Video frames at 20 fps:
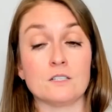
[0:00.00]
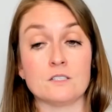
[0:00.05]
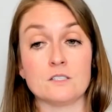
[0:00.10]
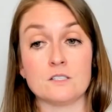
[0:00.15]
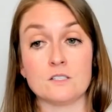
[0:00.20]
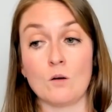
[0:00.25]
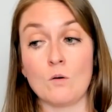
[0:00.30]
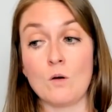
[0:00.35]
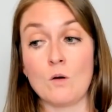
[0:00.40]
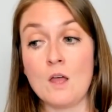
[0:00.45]

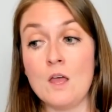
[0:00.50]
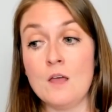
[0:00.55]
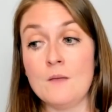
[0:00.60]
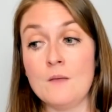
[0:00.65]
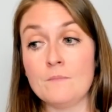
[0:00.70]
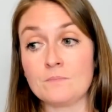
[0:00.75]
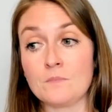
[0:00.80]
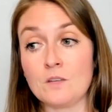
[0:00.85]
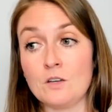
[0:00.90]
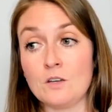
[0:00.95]
So,
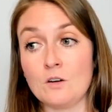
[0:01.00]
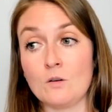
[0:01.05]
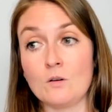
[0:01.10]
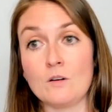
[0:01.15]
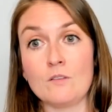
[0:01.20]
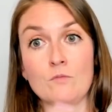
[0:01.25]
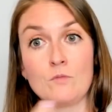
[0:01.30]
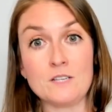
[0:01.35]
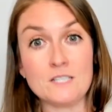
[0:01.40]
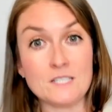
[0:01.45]

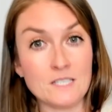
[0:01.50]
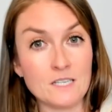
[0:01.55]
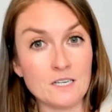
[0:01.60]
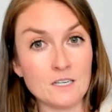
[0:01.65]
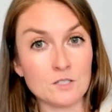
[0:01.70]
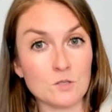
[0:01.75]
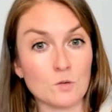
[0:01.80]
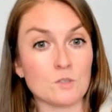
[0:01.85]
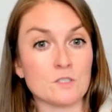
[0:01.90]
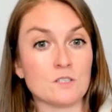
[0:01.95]
if we see
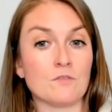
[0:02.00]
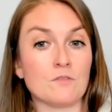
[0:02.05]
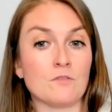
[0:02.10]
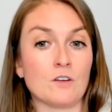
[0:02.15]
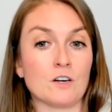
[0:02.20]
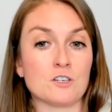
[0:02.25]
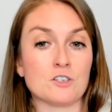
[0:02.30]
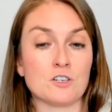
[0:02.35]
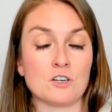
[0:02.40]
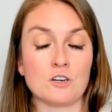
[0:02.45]
a source of
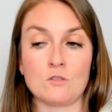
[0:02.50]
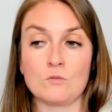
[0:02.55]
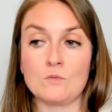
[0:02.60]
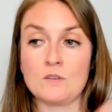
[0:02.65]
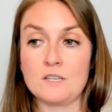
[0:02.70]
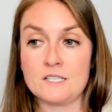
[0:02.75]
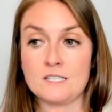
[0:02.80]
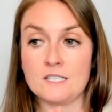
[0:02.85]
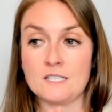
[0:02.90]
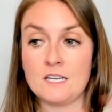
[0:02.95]
friction or
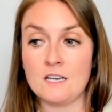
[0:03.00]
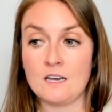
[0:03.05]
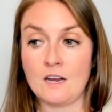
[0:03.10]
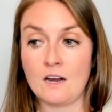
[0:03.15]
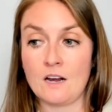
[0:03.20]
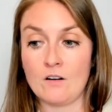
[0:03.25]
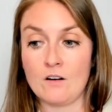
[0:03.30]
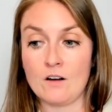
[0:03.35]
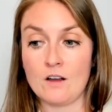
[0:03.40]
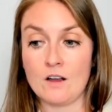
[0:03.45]
we see an
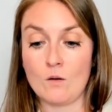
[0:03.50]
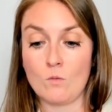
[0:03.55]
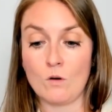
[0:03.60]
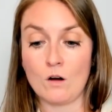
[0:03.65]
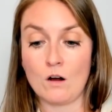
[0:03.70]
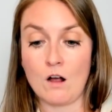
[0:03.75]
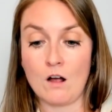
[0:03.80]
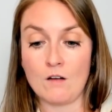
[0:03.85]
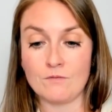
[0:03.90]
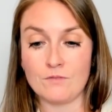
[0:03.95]
area where
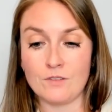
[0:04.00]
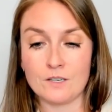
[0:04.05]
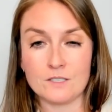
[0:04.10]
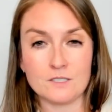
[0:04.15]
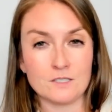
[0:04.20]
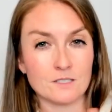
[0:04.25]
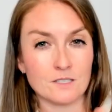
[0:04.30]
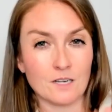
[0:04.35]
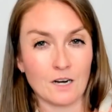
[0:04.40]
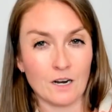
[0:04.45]

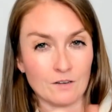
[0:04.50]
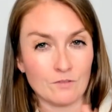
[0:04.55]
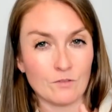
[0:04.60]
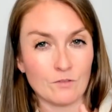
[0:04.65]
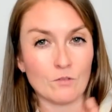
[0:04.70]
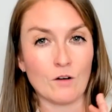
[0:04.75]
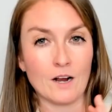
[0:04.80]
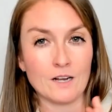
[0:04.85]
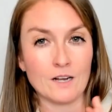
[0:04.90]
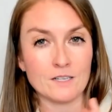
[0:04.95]
conflict is kind of
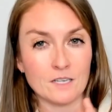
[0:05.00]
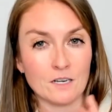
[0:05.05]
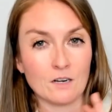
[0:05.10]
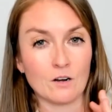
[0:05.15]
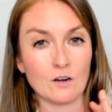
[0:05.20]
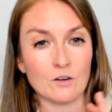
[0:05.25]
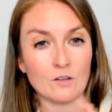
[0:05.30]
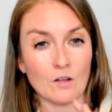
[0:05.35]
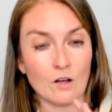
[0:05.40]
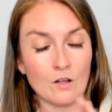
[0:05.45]

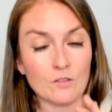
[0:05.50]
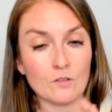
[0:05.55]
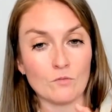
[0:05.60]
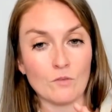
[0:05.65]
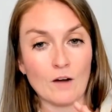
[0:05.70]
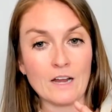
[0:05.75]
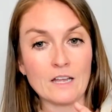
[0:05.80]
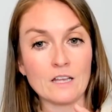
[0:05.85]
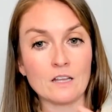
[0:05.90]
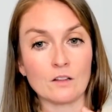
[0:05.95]
arising on the
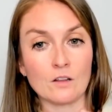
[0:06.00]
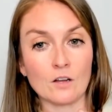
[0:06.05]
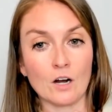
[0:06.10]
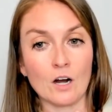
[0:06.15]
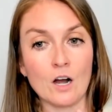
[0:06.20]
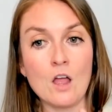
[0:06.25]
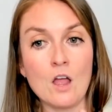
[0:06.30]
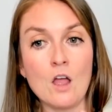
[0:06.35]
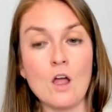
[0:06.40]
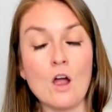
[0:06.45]
regular,
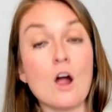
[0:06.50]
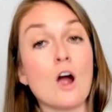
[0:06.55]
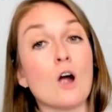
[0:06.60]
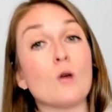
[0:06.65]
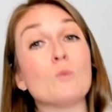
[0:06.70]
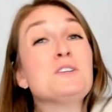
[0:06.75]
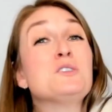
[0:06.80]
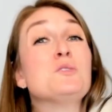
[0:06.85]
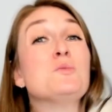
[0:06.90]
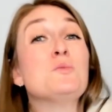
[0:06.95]
are
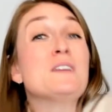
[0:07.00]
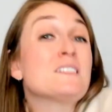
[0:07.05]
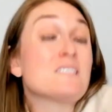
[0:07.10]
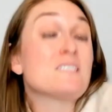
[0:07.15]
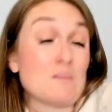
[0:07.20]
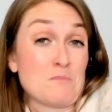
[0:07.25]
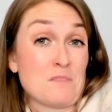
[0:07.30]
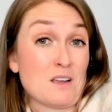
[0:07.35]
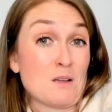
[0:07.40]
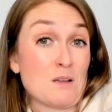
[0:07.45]
we doing
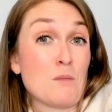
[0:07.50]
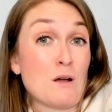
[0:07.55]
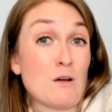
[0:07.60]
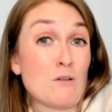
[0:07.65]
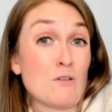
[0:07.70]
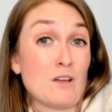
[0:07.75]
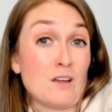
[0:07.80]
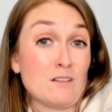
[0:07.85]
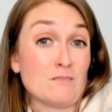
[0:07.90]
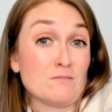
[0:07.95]
something
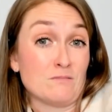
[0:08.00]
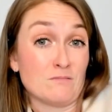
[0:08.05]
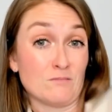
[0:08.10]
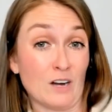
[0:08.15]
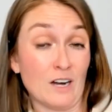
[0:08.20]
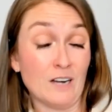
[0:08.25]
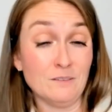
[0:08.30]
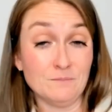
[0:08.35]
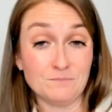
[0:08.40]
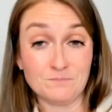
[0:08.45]
about it?
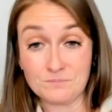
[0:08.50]
Right.